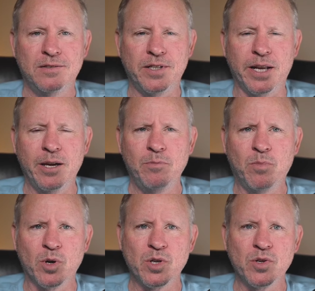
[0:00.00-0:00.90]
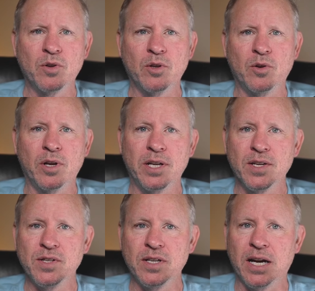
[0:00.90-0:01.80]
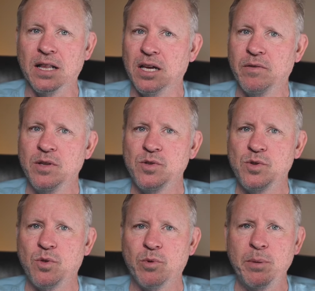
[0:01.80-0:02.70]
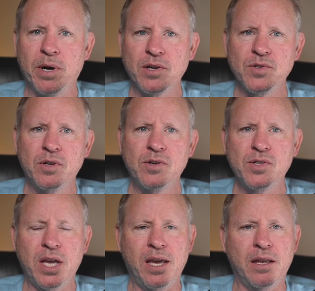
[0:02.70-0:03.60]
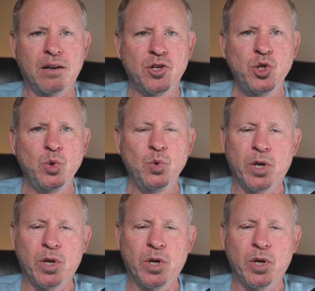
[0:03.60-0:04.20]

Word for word: Today, Porsches include a dozen 911s, three Boxsters, and two